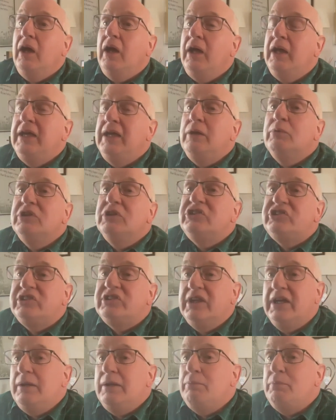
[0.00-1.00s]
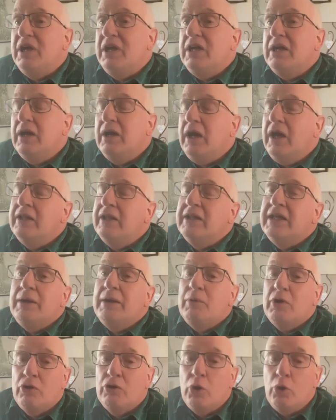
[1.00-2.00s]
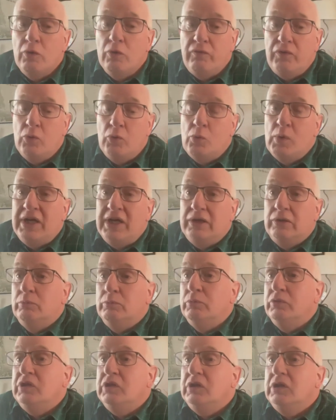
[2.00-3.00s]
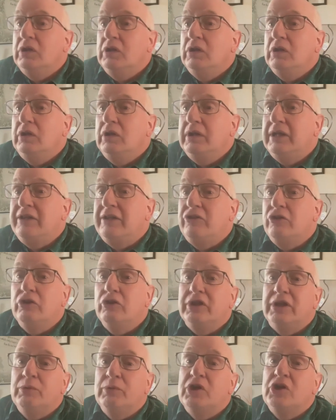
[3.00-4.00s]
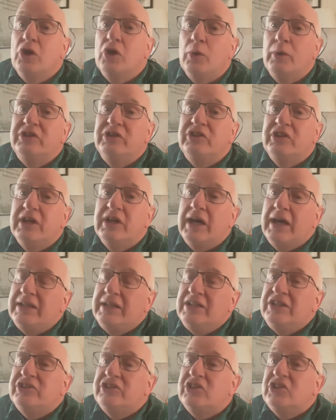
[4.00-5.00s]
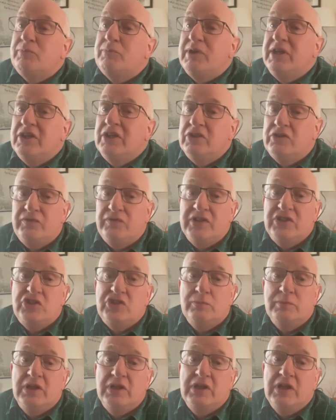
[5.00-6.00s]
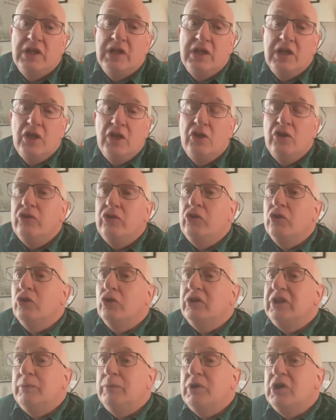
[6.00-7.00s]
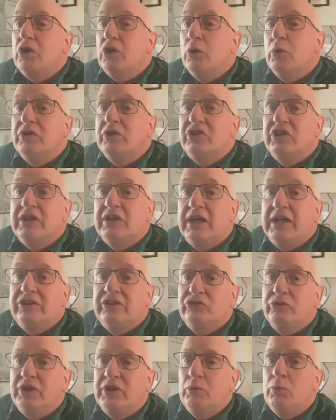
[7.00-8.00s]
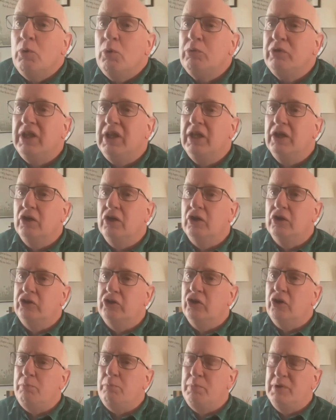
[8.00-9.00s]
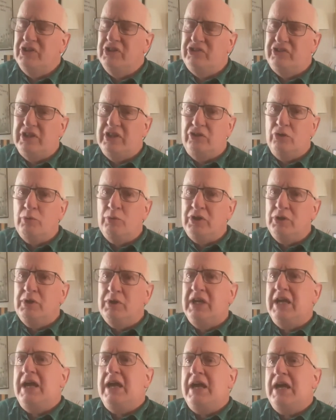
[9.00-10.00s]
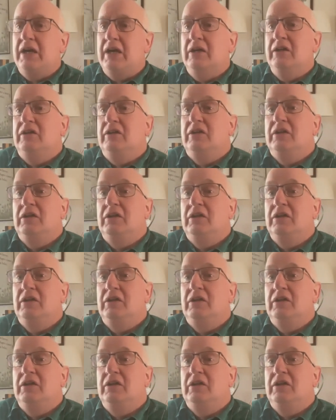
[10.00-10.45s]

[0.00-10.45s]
He was sleeping, and they were overwhelmed. They thought they were going to die. These experienced fishermen thought they were going to die. So they woke the Lord up and said, don't you care